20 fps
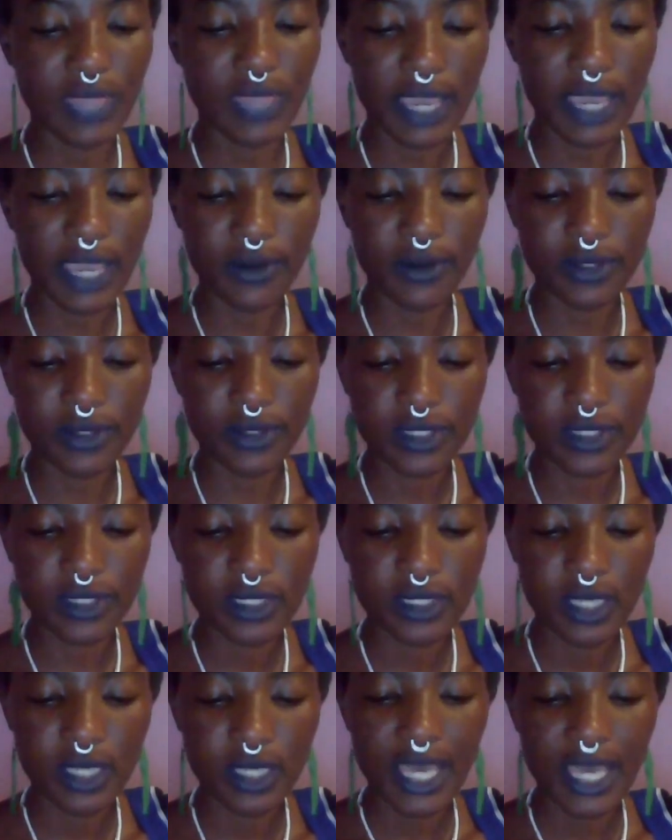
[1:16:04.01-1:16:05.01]
with theirs.
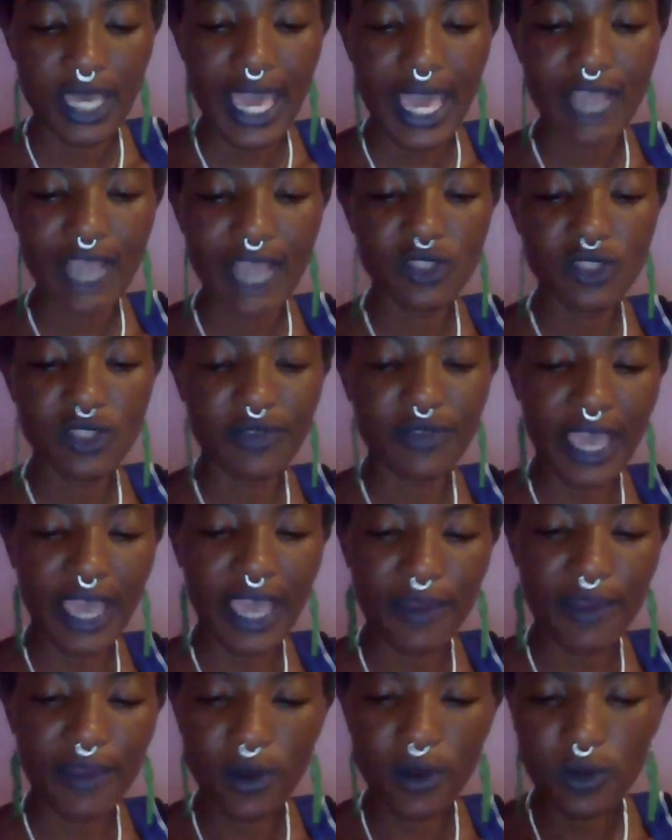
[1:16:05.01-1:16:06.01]
Ace of
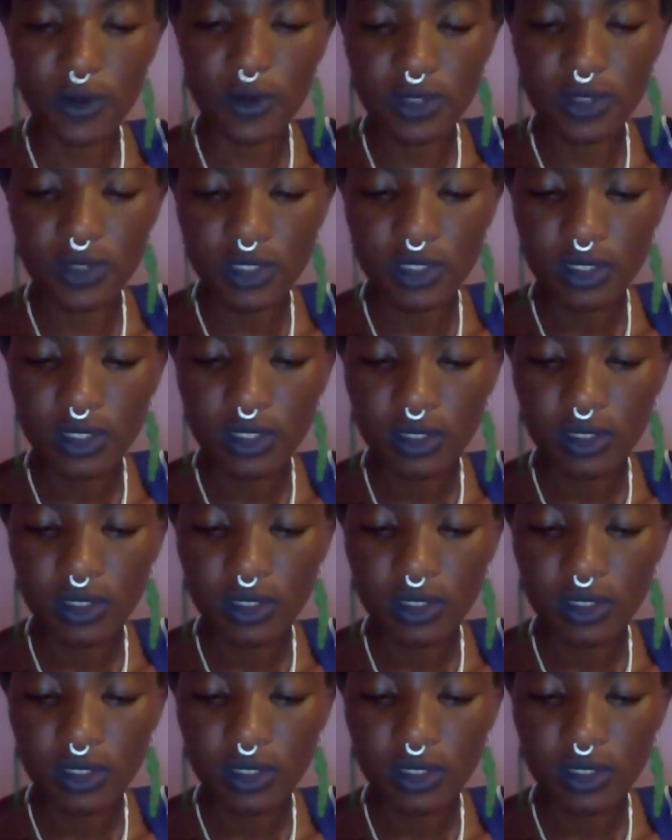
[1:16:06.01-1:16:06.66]
arrows.